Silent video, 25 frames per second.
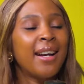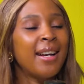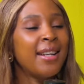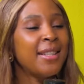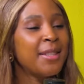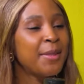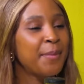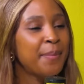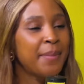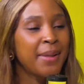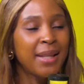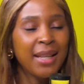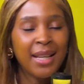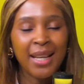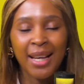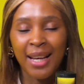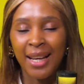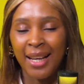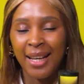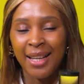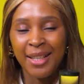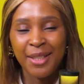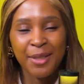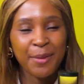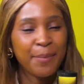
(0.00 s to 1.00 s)
Guys, be
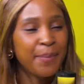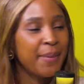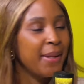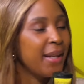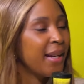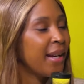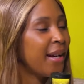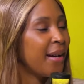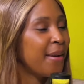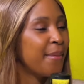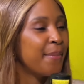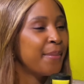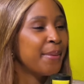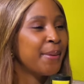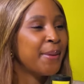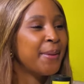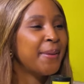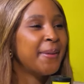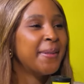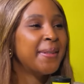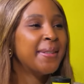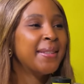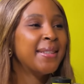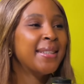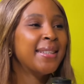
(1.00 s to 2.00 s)
kind, be
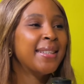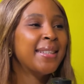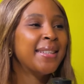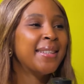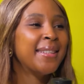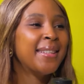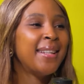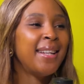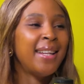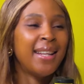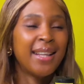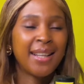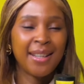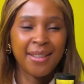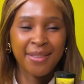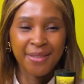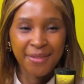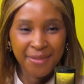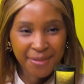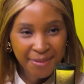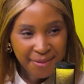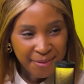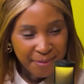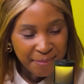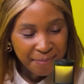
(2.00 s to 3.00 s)
humble,
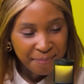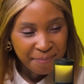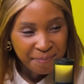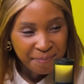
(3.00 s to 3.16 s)
love.